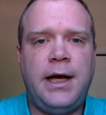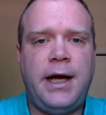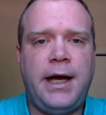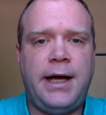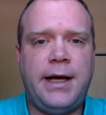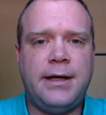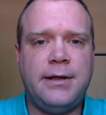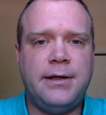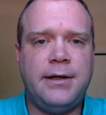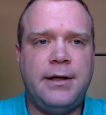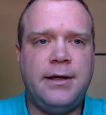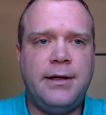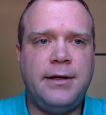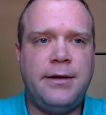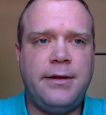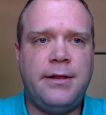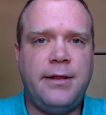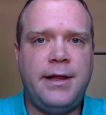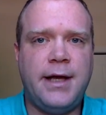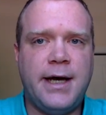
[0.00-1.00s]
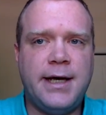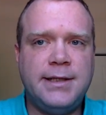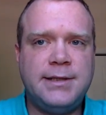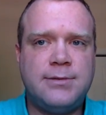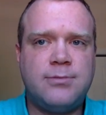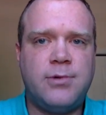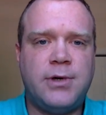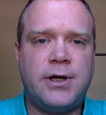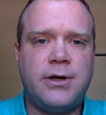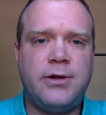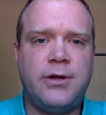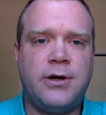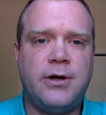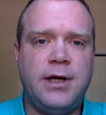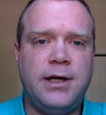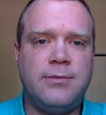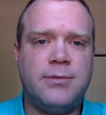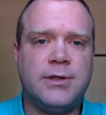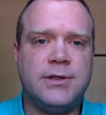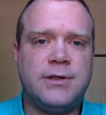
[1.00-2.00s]
And that's where they're
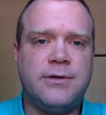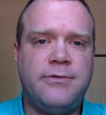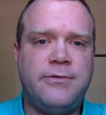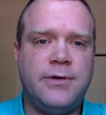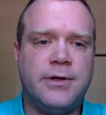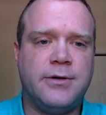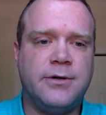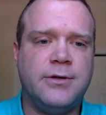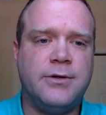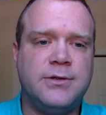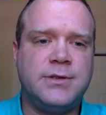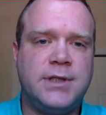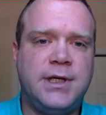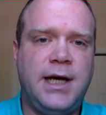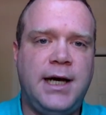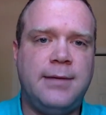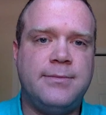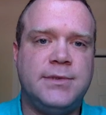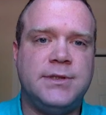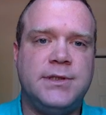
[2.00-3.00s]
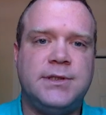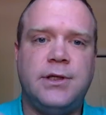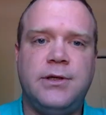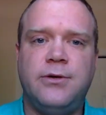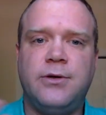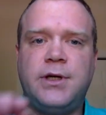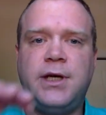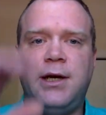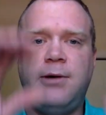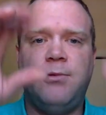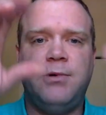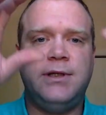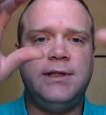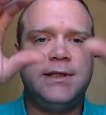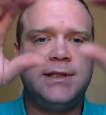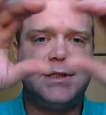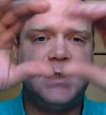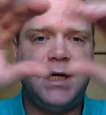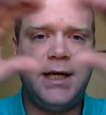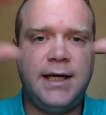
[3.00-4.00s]
able to fill those gaps and say, okay, we
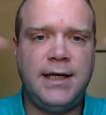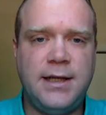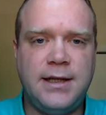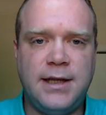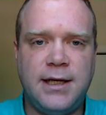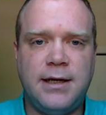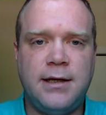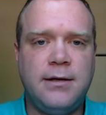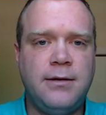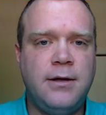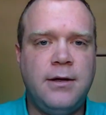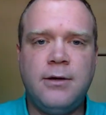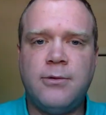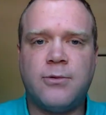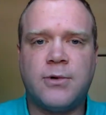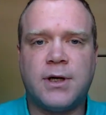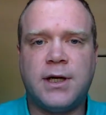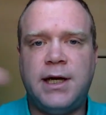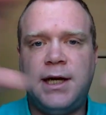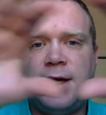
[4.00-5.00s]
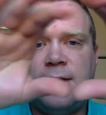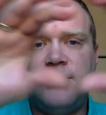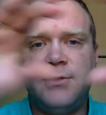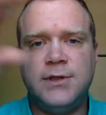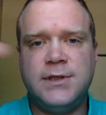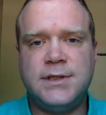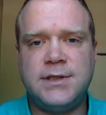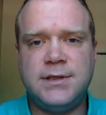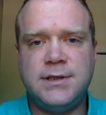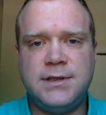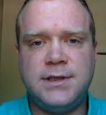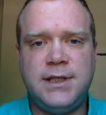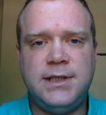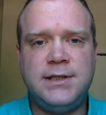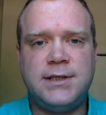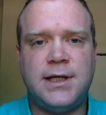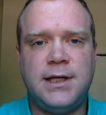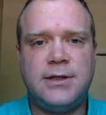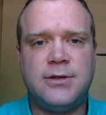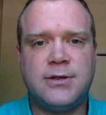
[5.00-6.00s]
decided that we're going to have this
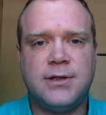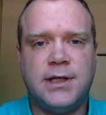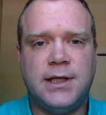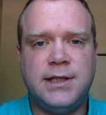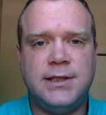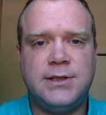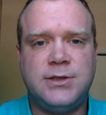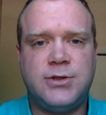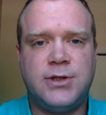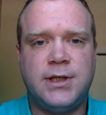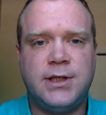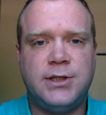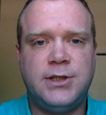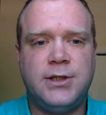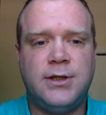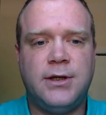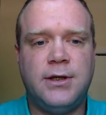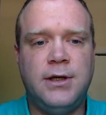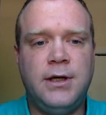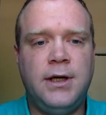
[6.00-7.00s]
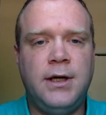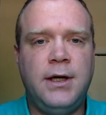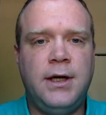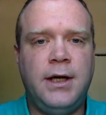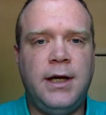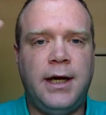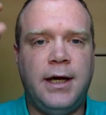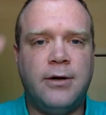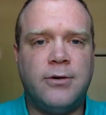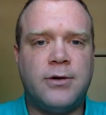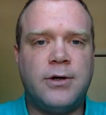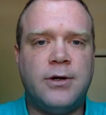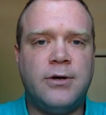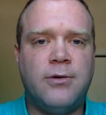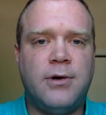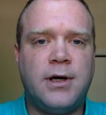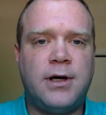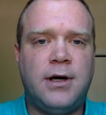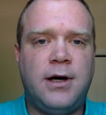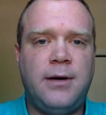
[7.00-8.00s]
decentralized structure. In order
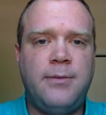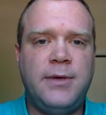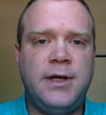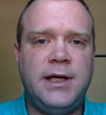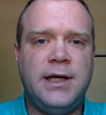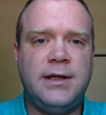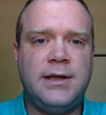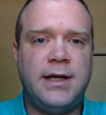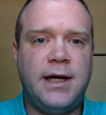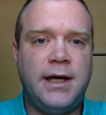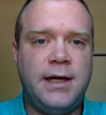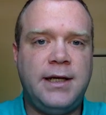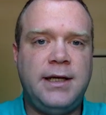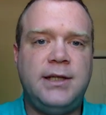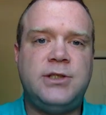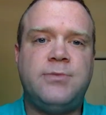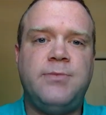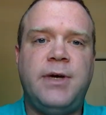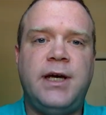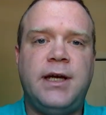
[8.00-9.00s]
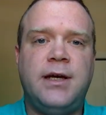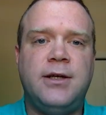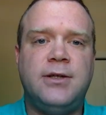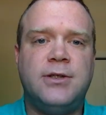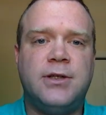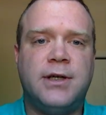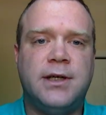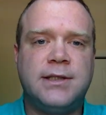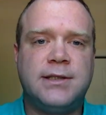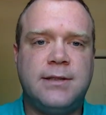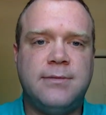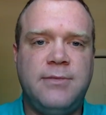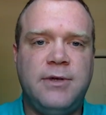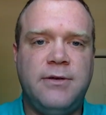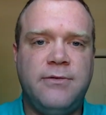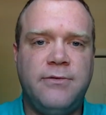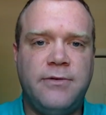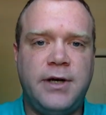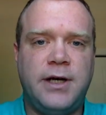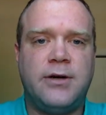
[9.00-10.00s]
to accommodate that, each manager has to
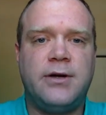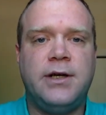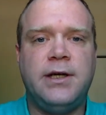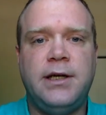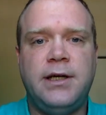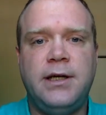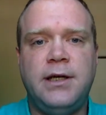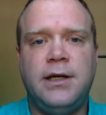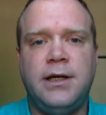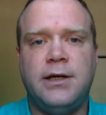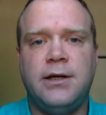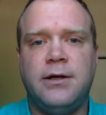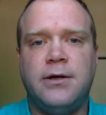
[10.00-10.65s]
be very,